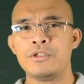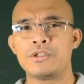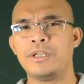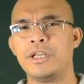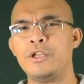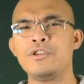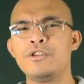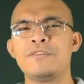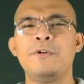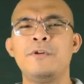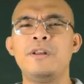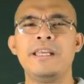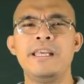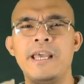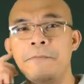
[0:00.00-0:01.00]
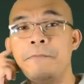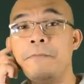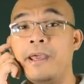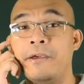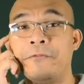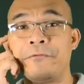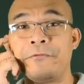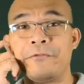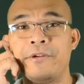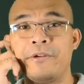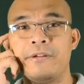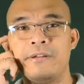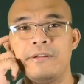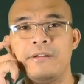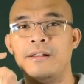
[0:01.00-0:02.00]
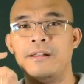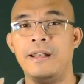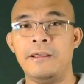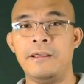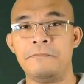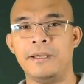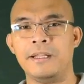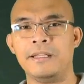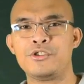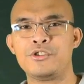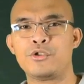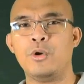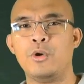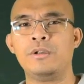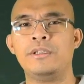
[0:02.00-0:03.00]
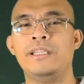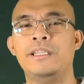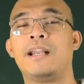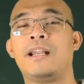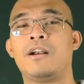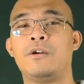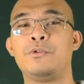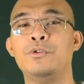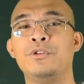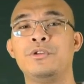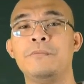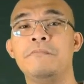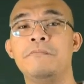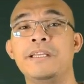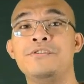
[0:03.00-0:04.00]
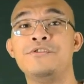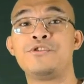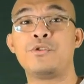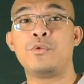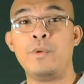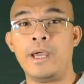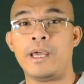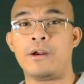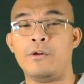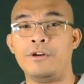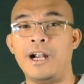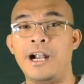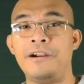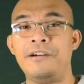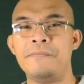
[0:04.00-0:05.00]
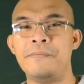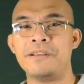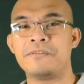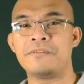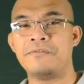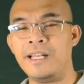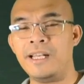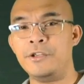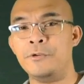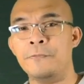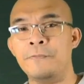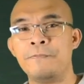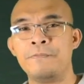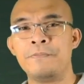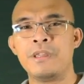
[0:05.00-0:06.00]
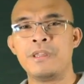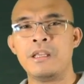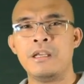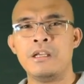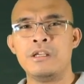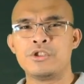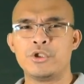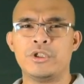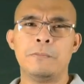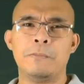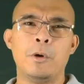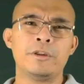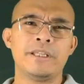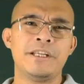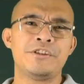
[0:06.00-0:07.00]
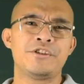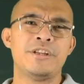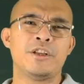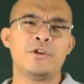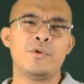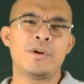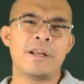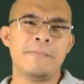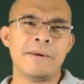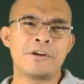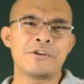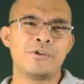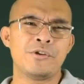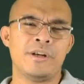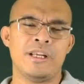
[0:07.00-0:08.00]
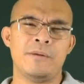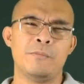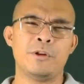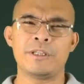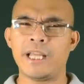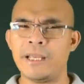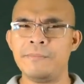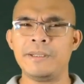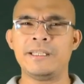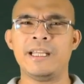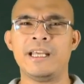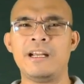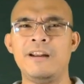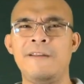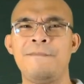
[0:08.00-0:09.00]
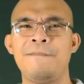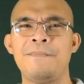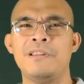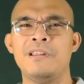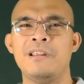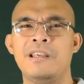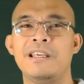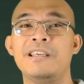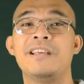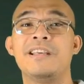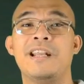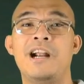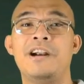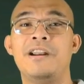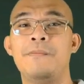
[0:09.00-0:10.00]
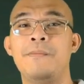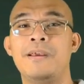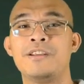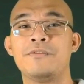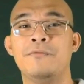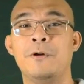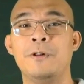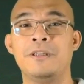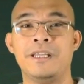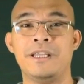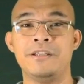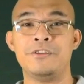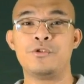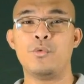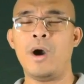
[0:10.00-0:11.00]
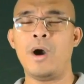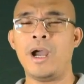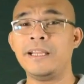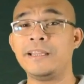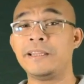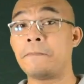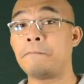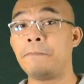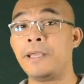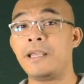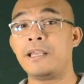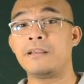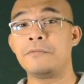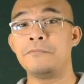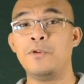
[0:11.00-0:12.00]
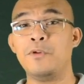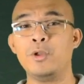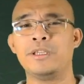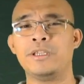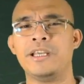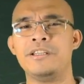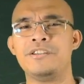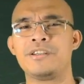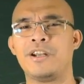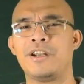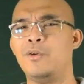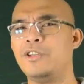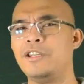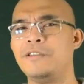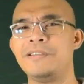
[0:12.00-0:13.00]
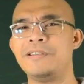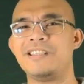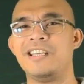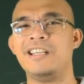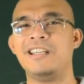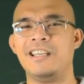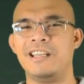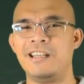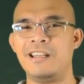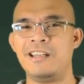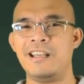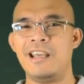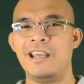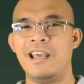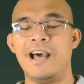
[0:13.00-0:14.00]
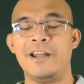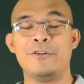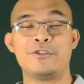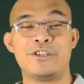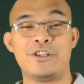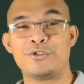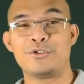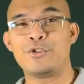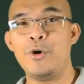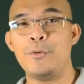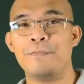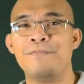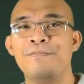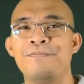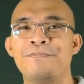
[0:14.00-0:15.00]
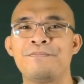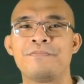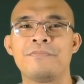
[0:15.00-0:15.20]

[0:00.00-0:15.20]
So the useful EMF level is called the root mean square, or RMS value. So the voltage that you can measure in multimeter is an RMS voltage, while the peak voltage can only be seen in an oscilloscope.